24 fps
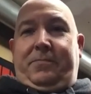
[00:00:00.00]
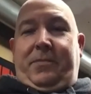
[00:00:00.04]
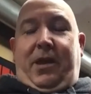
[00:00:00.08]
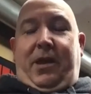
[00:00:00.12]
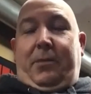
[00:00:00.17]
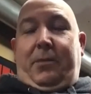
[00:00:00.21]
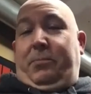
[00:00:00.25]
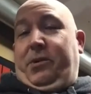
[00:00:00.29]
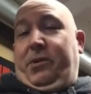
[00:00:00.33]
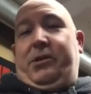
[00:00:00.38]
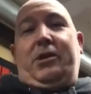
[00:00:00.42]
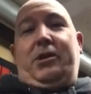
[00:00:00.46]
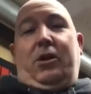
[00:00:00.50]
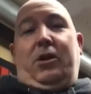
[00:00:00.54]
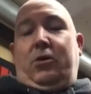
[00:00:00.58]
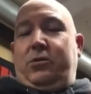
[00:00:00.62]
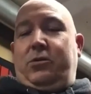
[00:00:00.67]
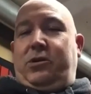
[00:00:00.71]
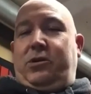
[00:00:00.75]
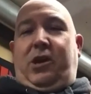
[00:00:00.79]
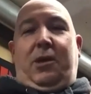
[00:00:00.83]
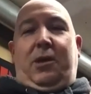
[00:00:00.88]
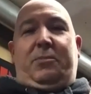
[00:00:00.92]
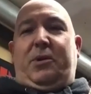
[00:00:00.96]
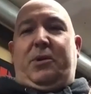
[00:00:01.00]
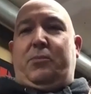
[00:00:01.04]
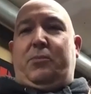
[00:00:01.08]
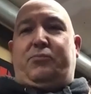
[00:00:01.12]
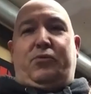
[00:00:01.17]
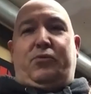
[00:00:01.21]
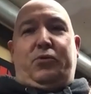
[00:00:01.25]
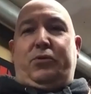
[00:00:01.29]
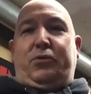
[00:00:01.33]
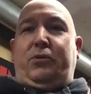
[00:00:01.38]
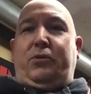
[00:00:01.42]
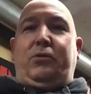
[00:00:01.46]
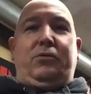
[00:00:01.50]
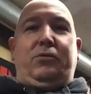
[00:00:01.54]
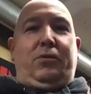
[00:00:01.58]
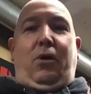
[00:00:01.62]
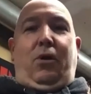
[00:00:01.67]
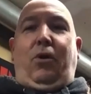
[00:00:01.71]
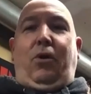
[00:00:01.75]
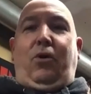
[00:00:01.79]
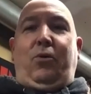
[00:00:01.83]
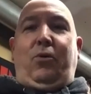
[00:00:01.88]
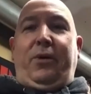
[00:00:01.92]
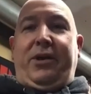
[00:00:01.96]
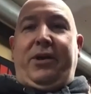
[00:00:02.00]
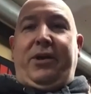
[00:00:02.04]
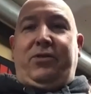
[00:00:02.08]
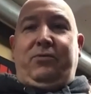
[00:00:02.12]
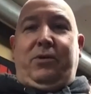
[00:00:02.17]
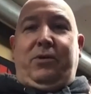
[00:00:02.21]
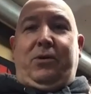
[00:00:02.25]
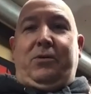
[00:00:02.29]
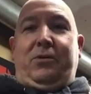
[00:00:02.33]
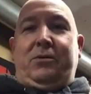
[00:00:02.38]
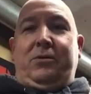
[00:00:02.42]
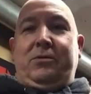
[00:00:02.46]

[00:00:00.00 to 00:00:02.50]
But keeping it brutal the whole way through.